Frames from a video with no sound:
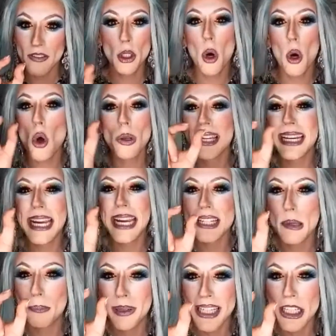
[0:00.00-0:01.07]
You only get
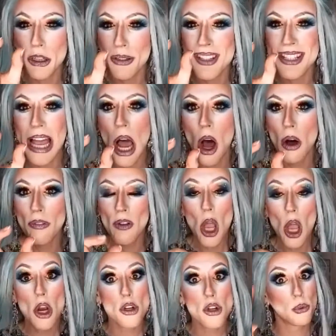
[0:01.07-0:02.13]
to be yourself,
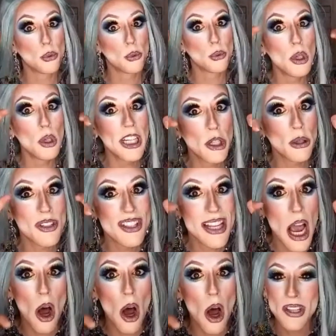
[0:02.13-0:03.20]
truly
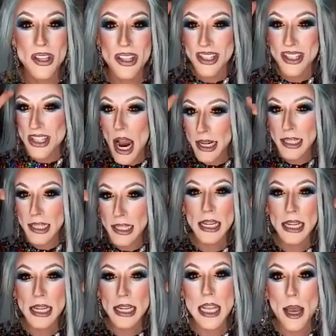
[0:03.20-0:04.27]
yourself, societally
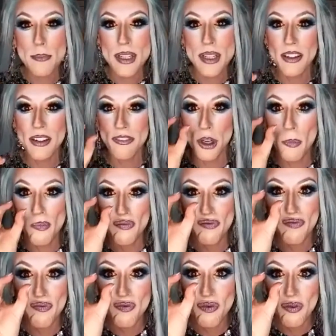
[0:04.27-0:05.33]
accepted for
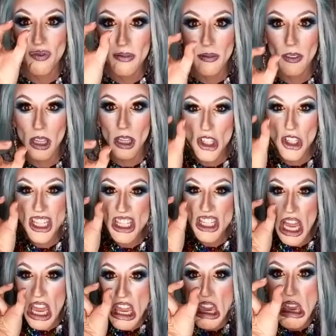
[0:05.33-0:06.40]
just
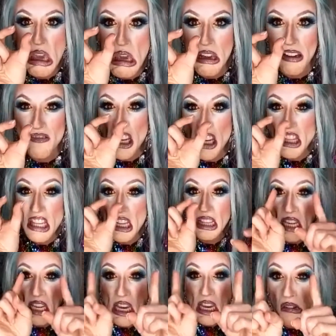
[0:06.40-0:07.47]
a
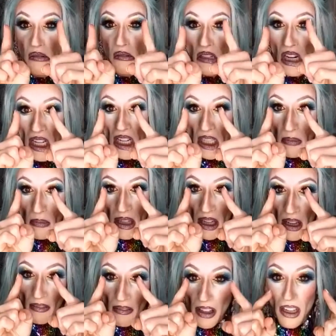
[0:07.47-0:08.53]
little tiny bit
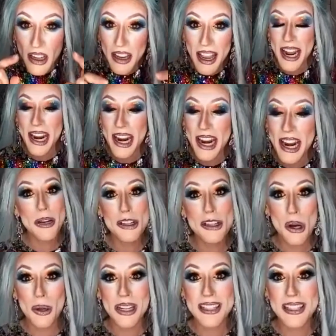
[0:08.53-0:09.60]
of. And I always
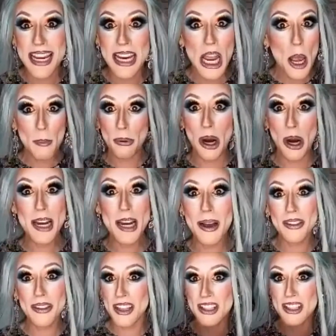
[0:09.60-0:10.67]
joke and say, Pride
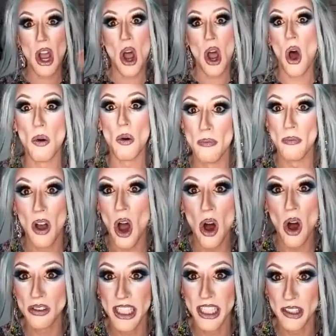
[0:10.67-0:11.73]
Month is all
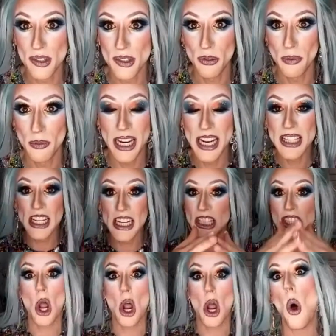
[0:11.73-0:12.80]
years for me. It's
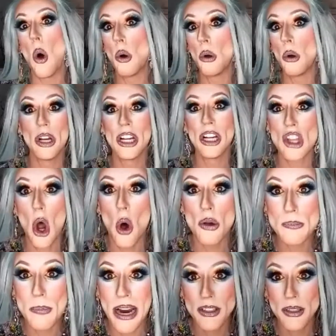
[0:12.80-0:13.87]
the whole
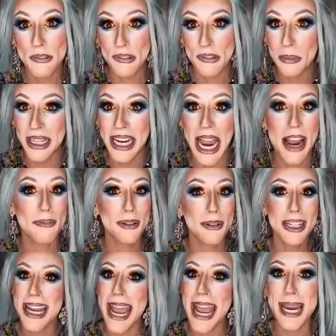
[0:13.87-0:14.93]
spectrum for me. Every
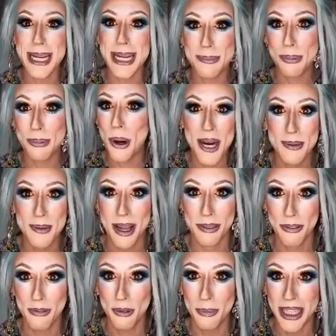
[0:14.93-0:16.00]
day is Pride Month
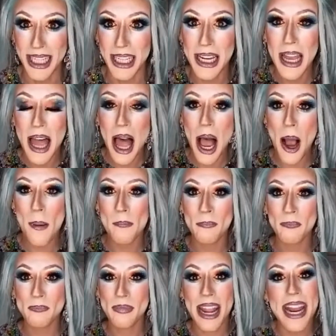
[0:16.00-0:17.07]
for me.
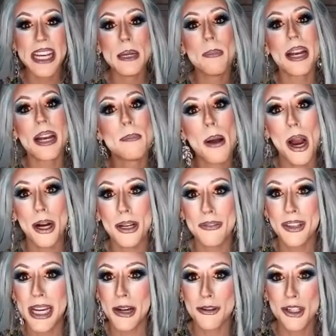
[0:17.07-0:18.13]
Anybody part of
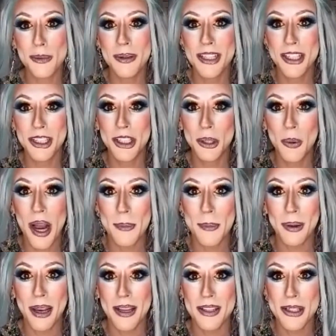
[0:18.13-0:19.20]
the LGBTQI
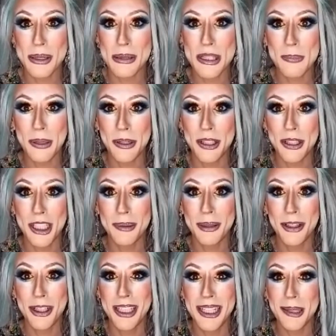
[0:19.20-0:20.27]
plus two-spirited
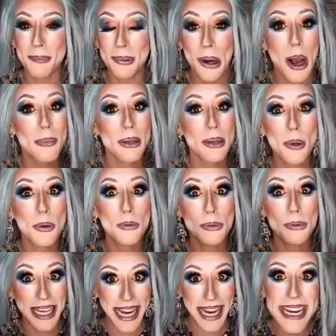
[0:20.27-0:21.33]
community probably will
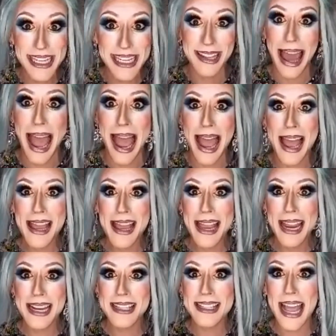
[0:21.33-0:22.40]
relate to that.
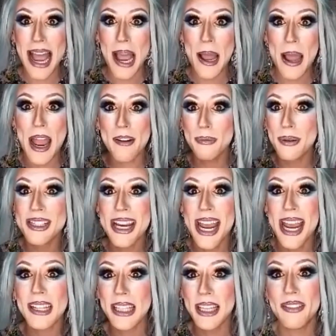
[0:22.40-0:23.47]
Is that every
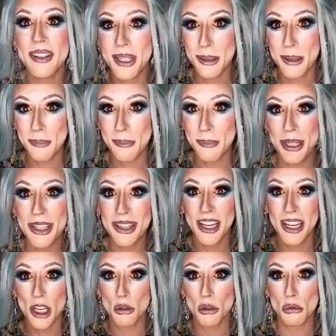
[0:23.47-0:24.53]
day living and breathing
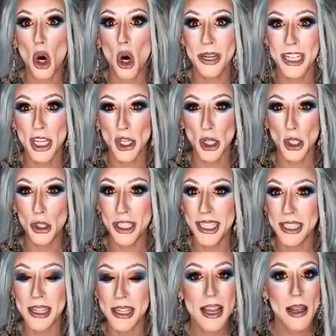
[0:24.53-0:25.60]
and growing and
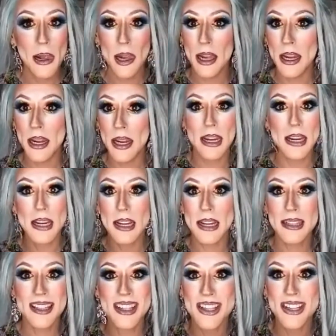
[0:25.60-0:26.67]
learning,
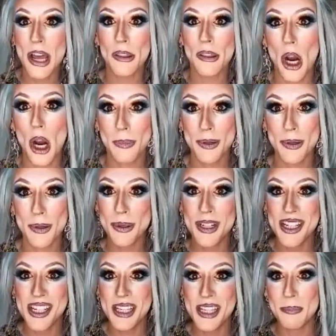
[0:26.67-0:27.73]
it's another
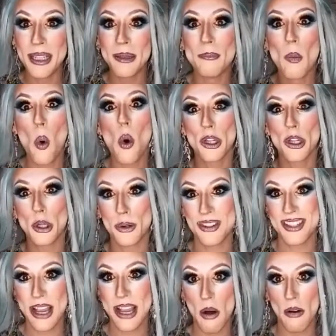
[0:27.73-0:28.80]
opportunity to be more
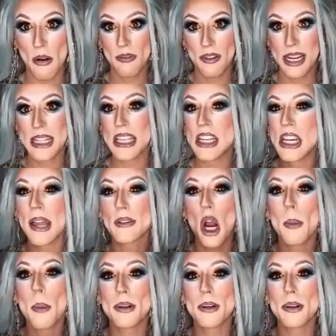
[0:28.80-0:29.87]
yourself. It's another
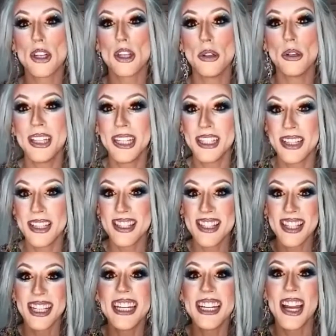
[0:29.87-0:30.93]
opportunity to
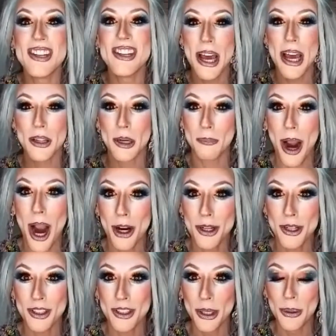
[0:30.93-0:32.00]
see another part
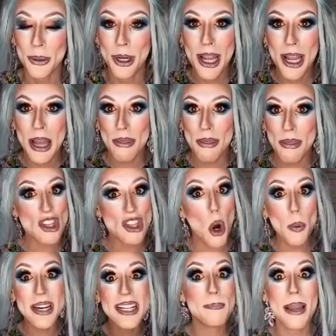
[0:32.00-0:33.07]
of you that's
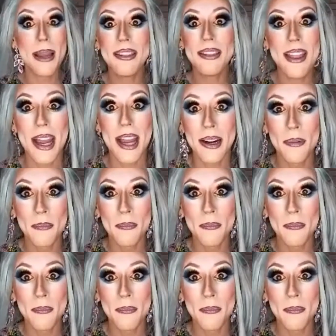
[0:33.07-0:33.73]
always been there.